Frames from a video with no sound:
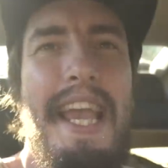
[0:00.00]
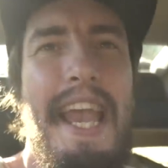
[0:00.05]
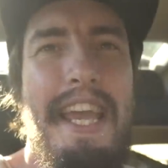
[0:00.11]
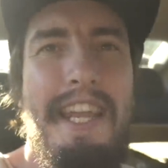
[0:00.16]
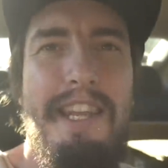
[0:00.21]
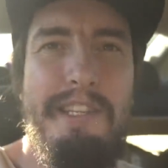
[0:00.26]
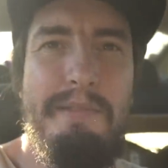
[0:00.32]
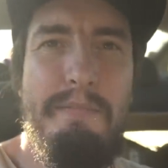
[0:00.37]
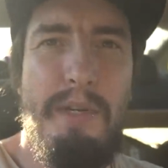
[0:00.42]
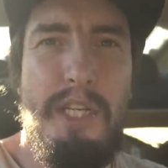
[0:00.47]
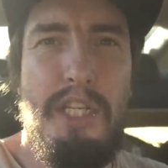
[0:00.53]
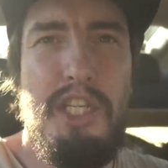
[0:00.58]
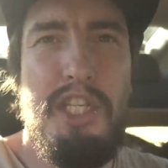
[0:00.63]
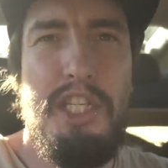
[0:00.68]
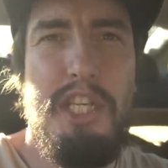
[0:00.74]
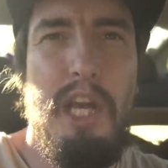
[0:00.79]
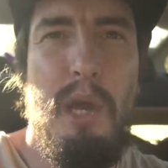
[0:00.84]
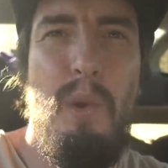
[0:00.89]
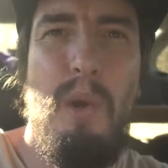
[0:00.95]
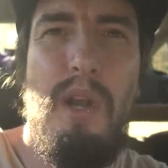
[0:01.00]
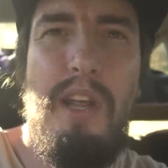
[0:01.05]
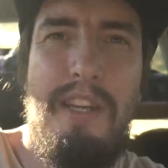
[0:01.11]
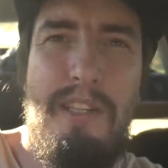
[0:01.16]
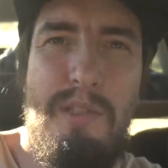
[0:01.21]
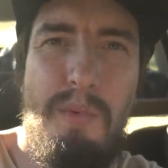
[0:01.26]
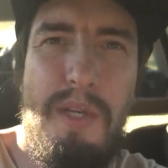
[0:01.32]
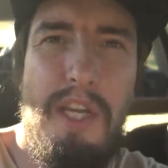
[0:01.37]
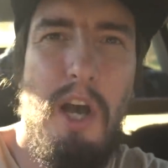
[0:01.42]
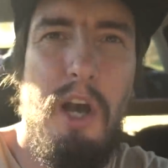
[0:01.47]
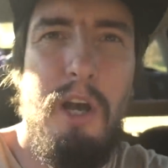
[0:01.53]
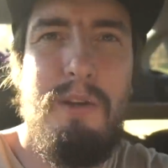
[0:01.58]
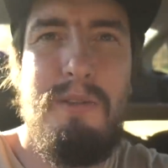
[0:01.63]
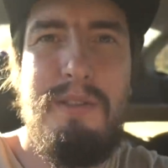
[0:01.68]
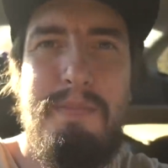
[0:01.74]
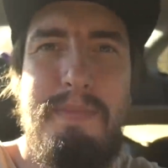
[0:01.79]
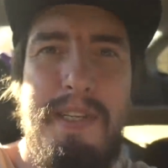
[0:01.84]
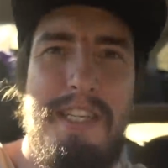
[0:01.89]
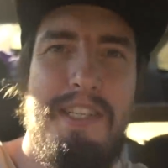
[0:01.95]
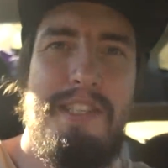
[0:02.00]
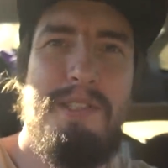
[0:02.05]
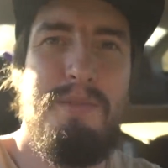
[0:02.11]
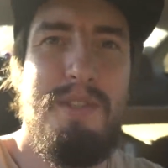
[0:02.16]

getting as much solar as we hoped because